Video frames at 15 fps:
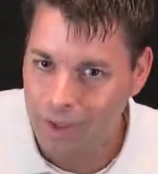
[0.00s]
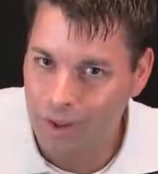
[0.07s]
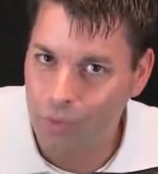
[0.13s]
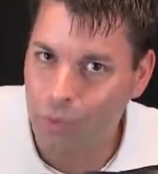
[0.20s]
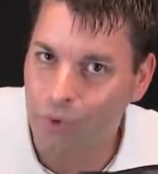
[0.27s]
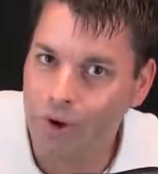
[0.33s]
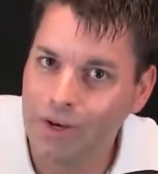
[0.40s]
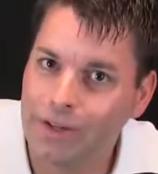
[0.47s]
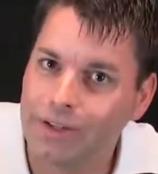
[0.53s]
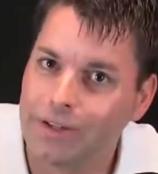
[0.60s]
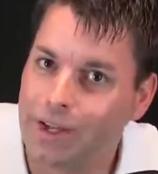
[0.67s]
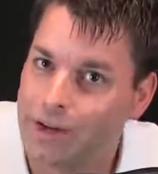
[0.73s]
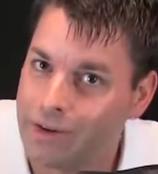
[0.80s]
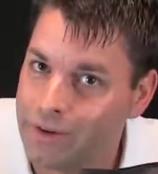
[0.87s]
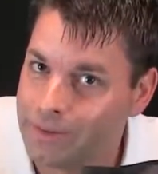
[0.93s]
and one
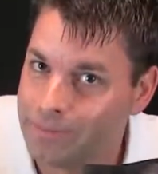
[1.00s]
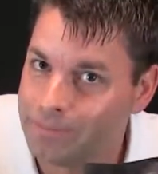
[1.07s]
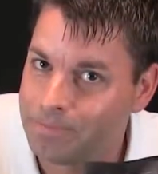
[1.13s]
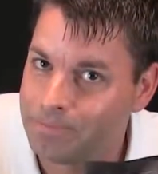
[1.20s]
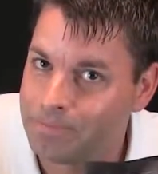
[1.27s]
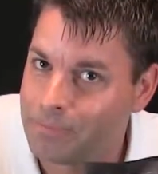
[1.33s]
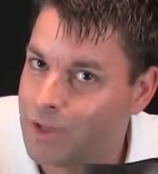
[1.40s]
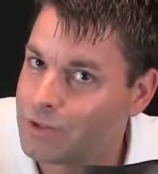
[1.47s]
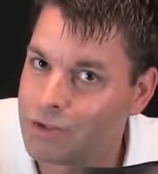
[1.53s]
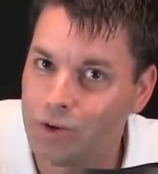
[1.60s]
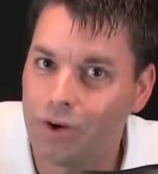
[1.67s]
container that's